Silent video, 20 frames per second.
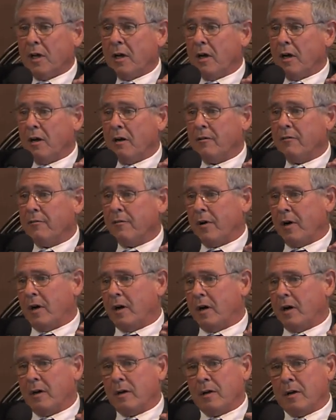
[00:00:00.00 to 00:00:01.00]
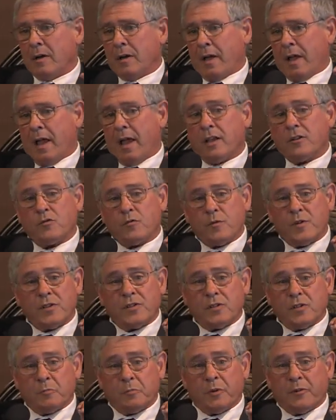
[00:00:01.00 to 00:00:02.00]
of
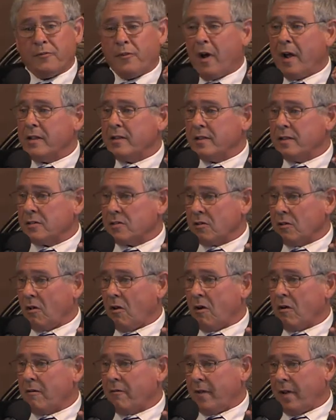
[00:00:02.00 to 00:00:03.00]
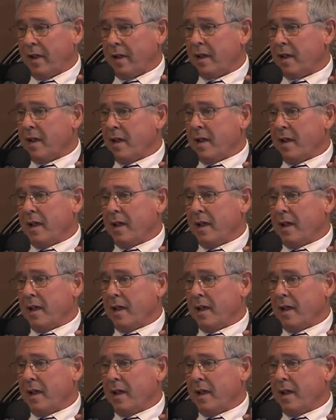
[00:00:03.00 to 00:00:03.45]
hatcheries that provide this larvae.